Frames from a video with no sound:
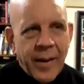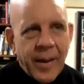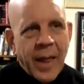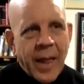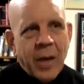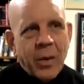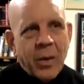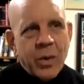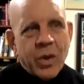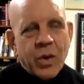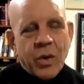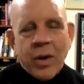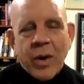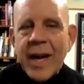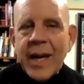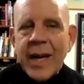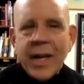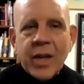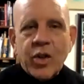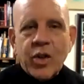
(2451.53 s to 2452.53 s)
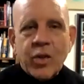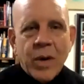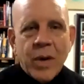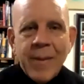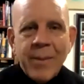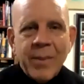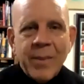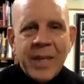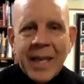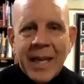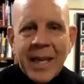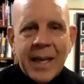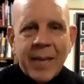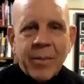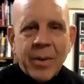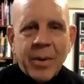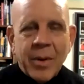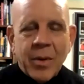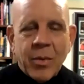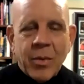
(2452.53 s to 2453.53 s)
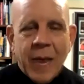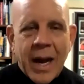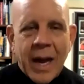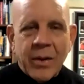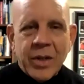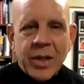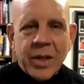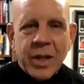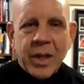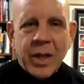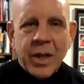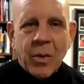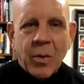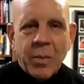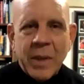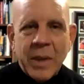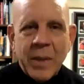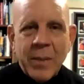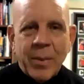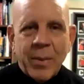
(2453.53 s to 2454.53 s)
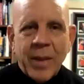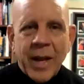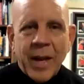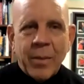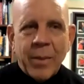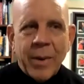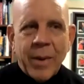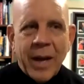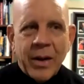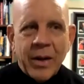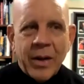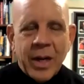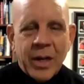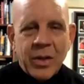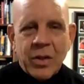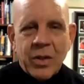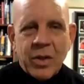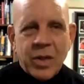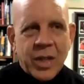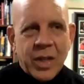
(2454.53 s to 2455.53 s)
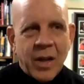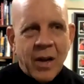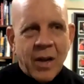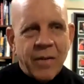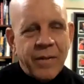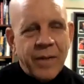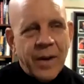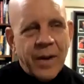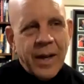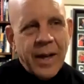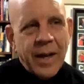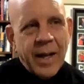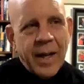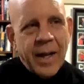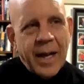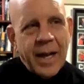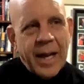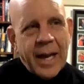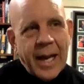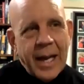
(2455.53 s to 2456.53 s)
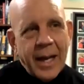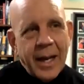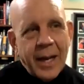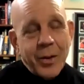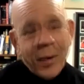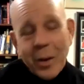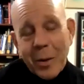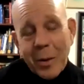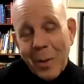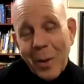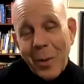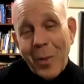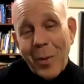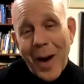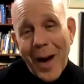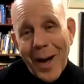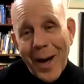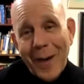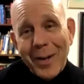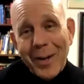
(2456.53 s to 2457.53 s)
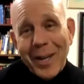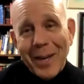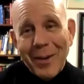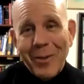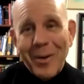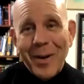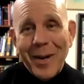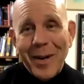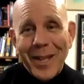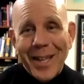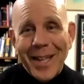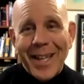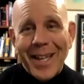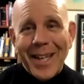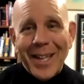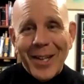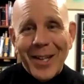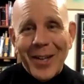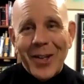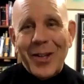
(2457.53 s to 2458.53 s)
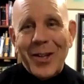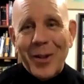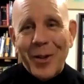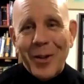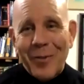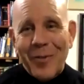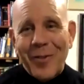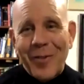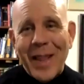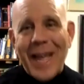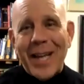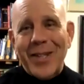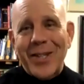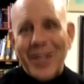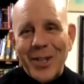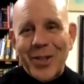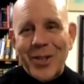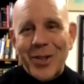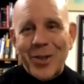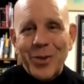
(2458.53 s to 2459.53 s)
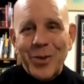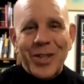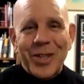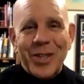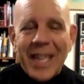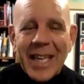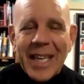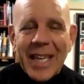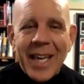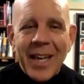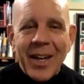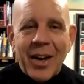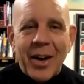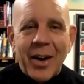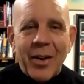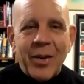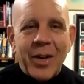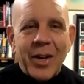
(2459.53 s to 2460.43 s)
was creating a dream team around you, people that are better than yourself. And it took me a while to get rid of the flashy suits and the ego,